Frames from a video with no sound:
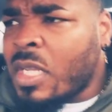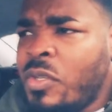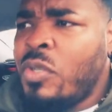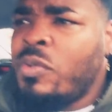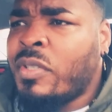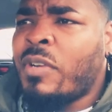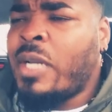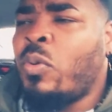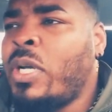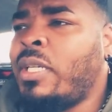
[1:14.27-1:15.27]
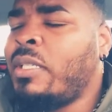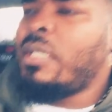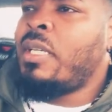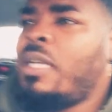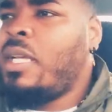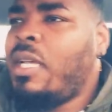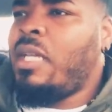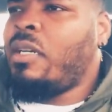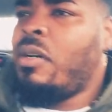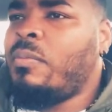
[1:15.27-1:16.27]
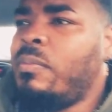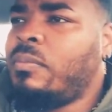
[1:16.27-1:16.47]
using right away. And I'm